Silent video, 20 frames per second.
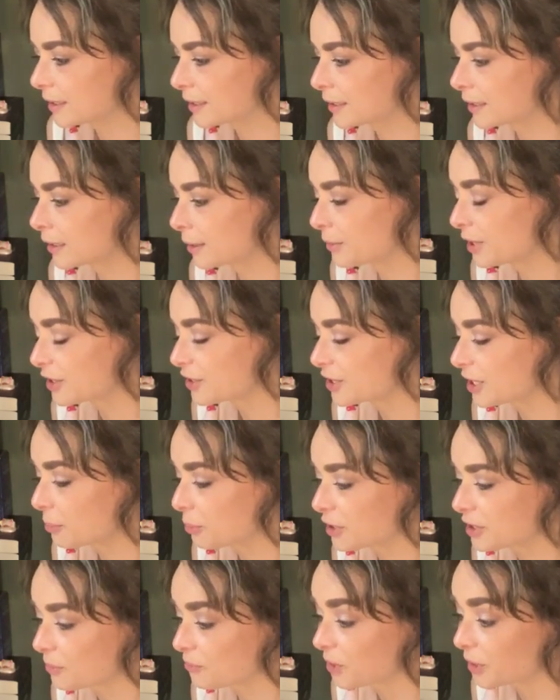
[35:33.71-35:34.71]
I'm here today
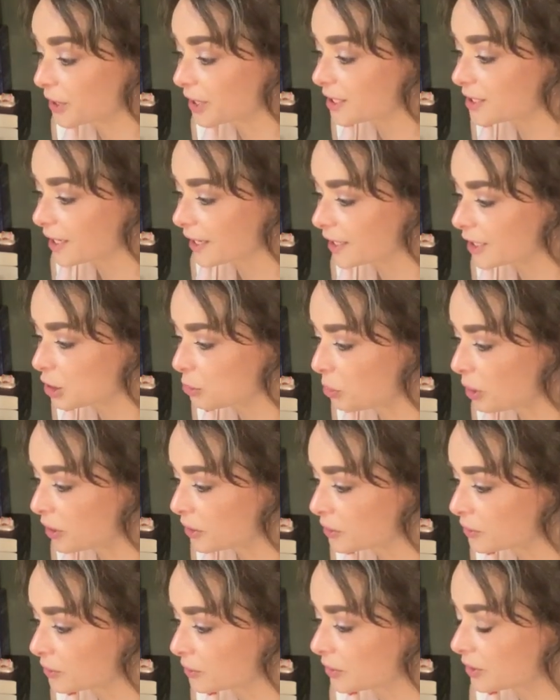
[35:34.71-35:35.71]
because I'm very excited
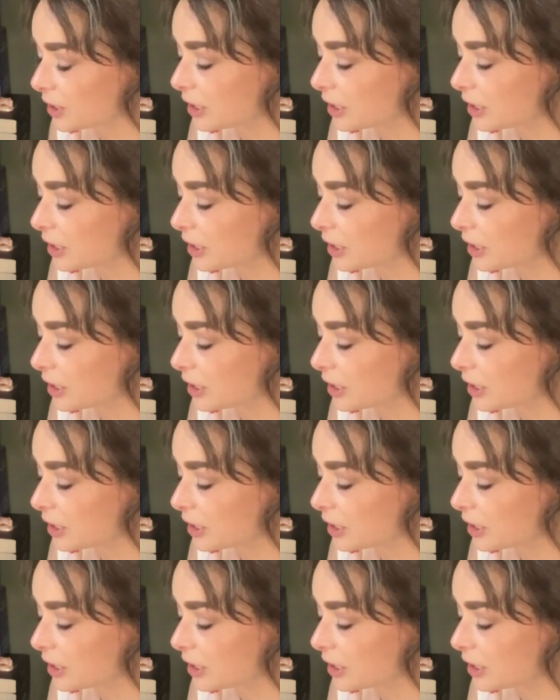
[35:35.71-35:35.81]
about